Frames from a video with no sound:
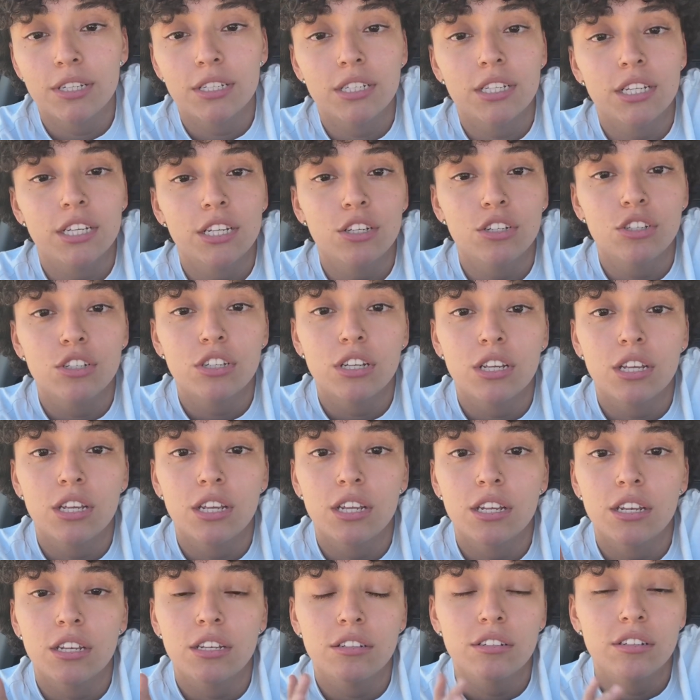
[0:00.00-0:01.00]

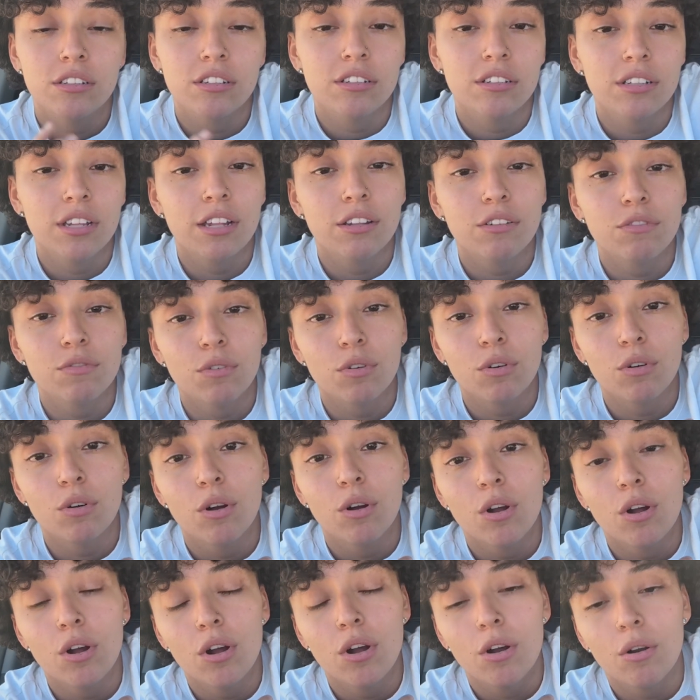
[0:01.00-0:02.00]
extinction, successful
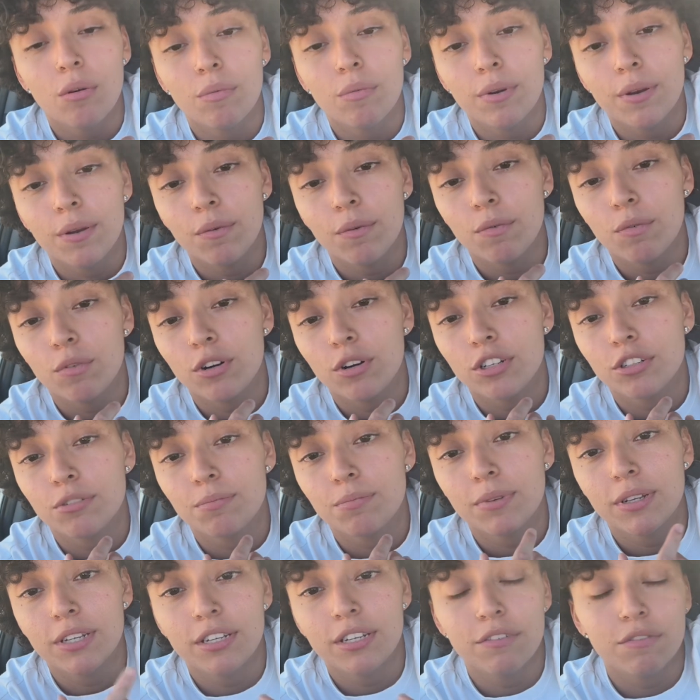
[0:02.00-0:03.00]

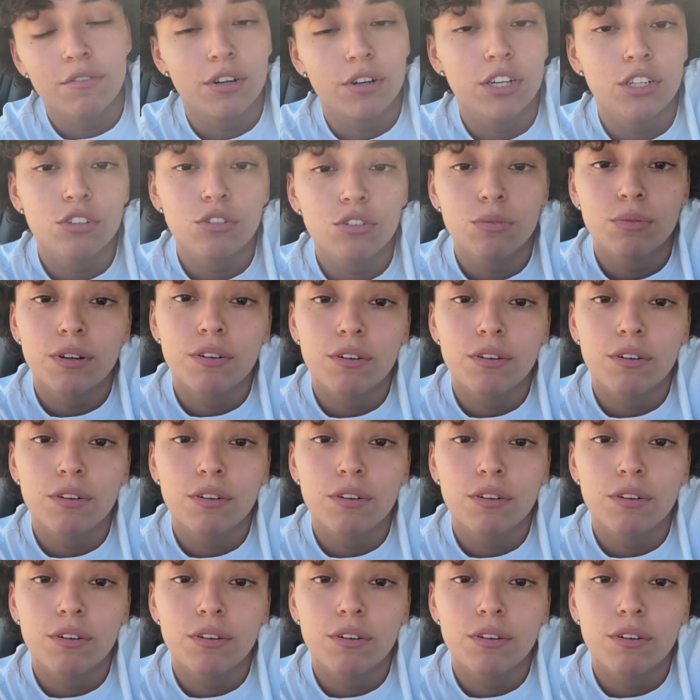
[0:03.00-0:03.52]
reinforcement, differential